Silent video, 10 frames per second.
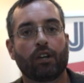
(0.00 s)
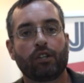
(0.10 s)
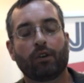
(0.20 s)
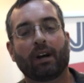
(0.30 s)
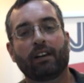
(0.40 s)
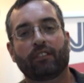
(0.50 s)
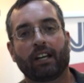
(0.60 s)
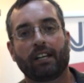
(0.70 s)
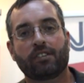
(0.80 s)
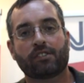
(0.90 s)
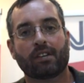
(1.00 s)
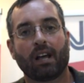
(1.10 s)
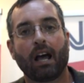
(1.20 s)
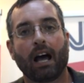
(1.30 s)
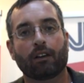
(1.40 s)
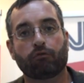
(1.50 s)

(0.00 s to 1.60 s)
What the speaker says: UAVs and